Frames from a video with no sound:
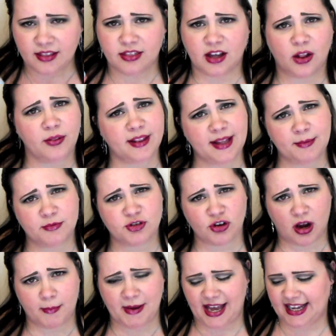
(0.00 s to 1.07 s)
The only
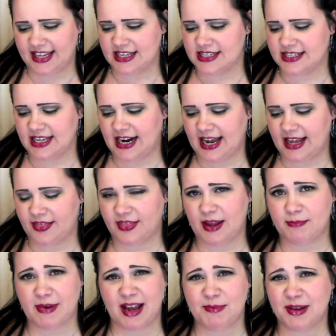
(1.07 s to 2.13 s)
drawback is that
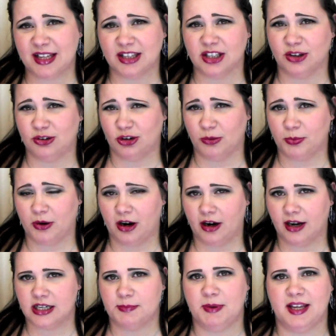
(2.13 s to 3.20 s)
they might be a local
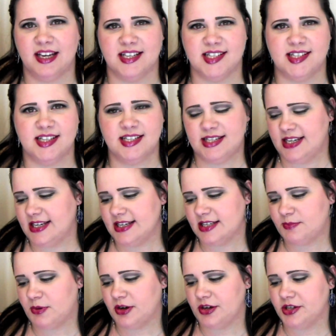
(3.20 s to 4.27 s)
product because this
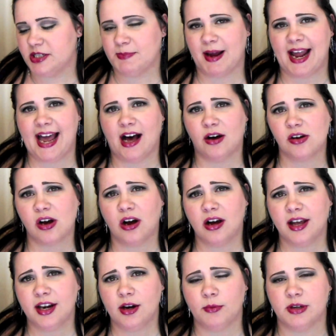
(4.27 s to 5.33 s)
is produced by
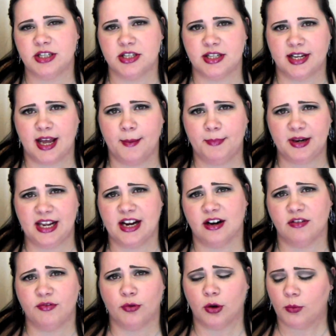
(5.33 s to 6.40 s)
Alcon, which is a company here
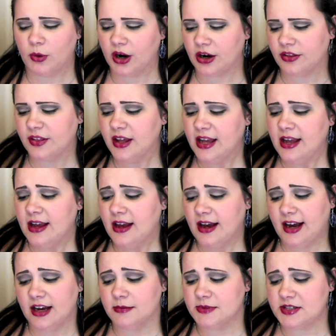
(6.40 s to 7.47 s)
in Fort Worth.
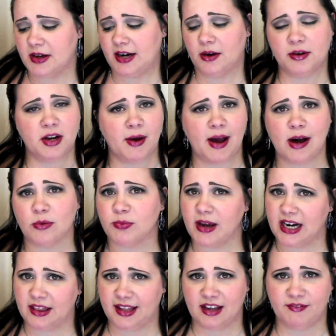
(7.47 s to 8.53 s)
So I don't know how
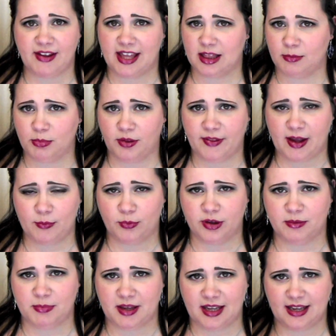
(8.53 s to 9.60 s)
readily available they
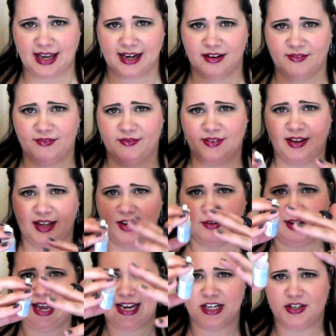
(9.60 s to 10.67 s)
would be kind of, you know,
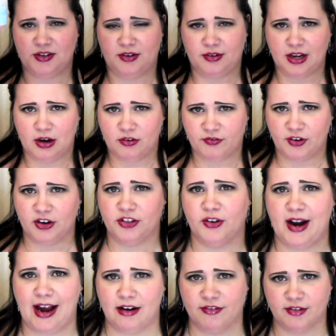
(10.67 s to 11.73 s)
as you go
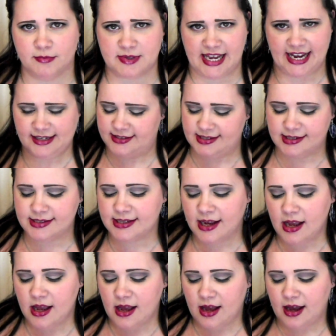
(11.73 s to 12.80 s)
further out from Texas.
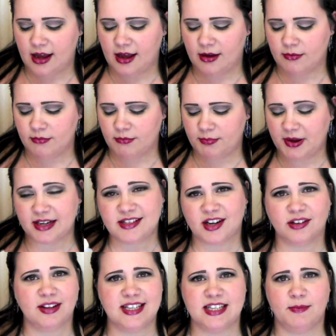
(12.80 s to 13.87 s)
But
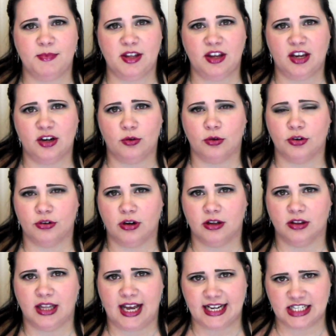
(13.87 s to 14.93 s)
certainly something you could order
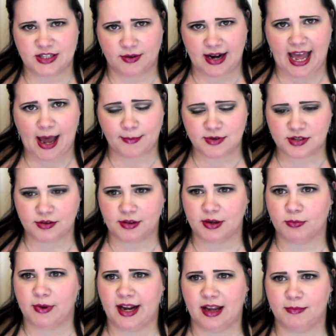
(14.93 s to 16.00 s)
online. So I'd absolutely
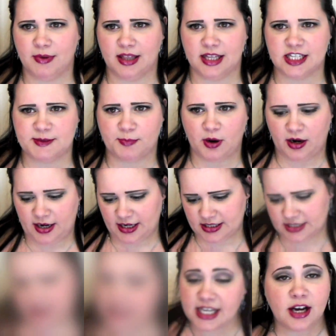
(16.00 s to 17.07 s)
recommend this
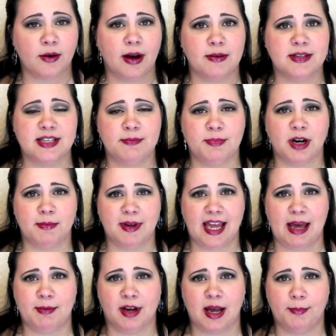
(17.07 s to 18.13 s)
product. So I was in
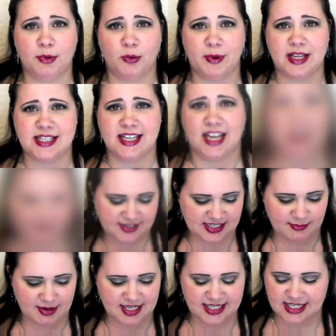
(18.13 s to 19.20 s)
Birmingham a couple of weeks ago to
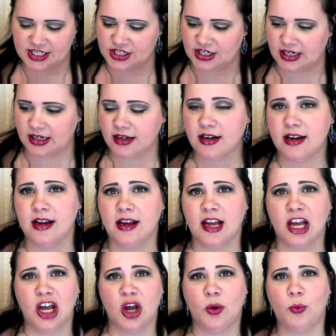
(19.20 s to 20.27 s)
visit my sister.
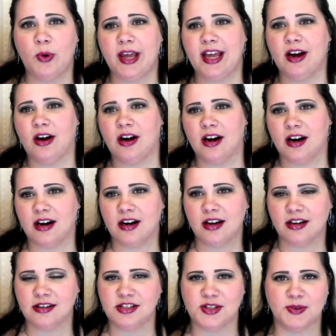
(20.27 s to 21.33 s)
We are
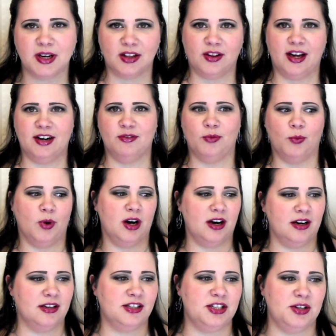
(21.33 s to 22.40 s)
doing a lot of
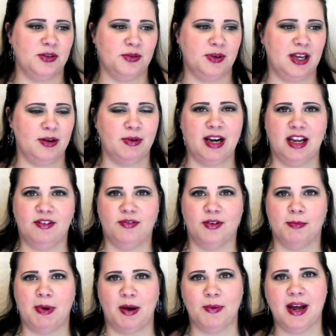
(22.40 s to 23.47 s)
work to get ready for
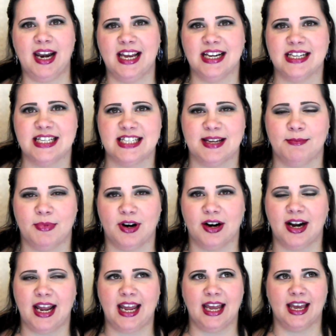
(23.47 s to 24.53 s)
my wedding in
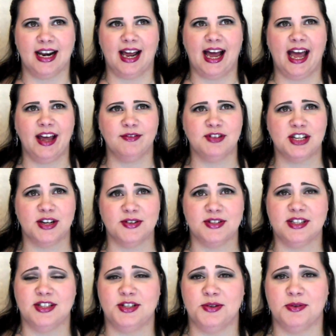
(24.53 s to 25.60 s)
December, and I have
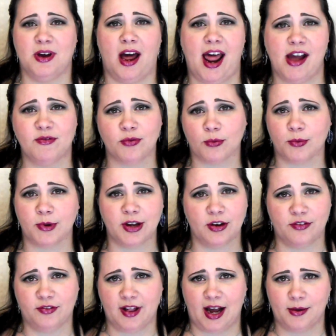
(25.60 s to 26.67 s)
chosen to not have real
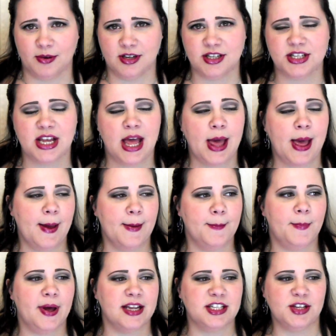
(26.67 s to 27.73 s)
flowers,
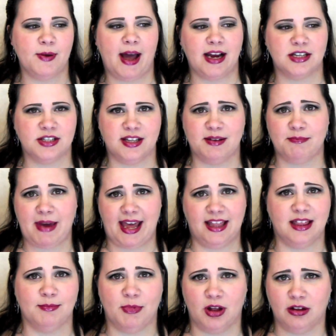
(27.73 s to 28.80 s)
but to actually make
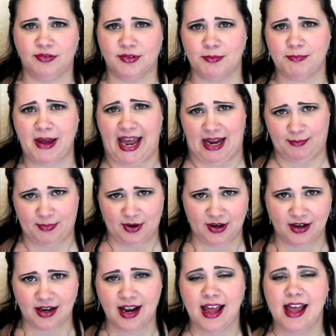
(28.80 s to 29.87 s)
them all from
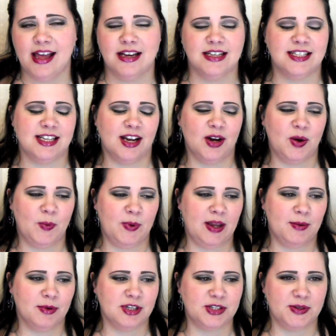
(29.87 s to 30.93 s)
paper. So we
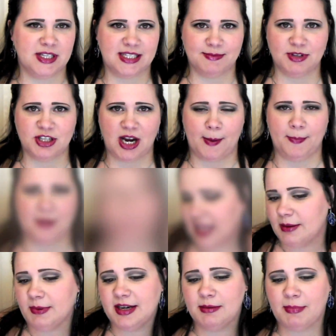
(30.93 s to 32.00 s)
were doing some shopping.
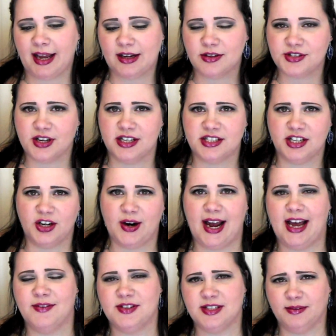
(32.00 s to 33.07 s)
I've been to Michael's Arts and
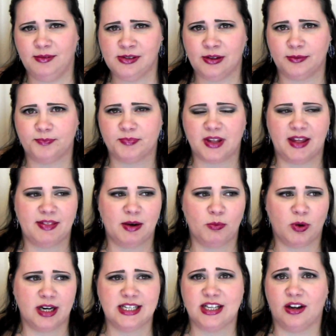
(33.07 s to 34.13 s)
Crafts and then
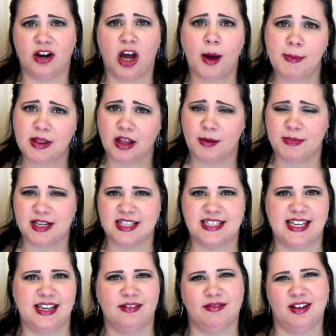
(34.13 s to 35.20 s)
wanted to go to Hobby Lobby to
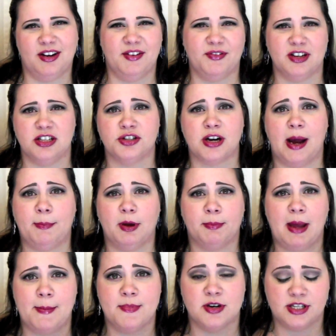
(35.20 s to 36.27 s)
see, you know, different scrapbook
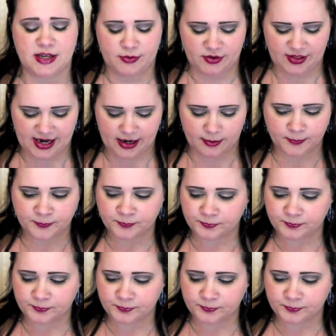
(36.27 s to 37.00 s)
papers that were there.